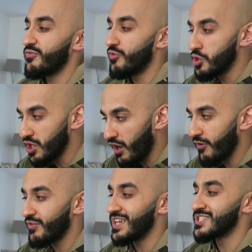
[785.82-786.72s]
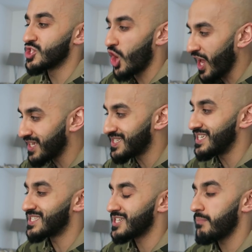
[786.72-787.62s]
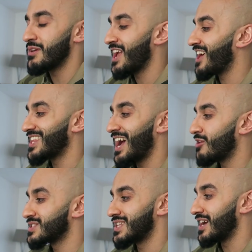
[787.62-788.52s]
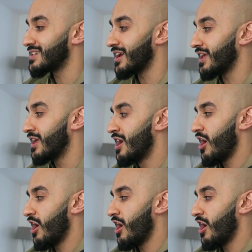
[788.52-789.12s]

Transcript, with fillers: full of anxiety stepping out the house that day.